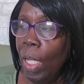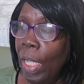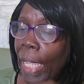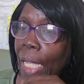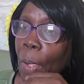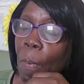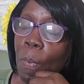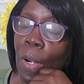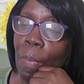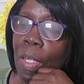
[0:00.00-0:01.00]
Hey,
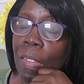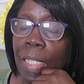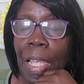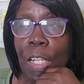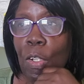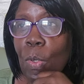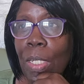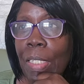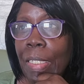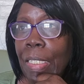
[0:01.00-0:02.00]
Prime Minister, Andrew
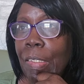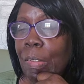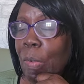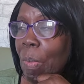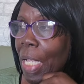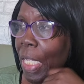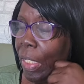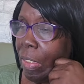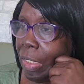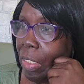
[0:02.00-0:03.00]
Wallace are the
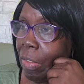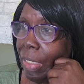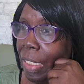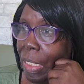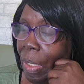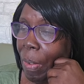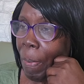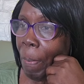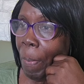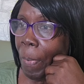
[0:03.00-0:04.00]
smartest things still, you know?
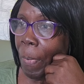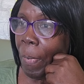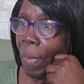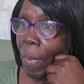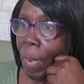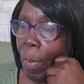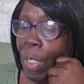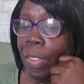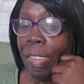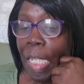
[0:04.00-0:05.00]

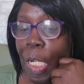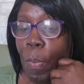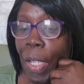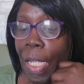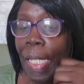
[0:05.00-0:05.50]
I say end up on a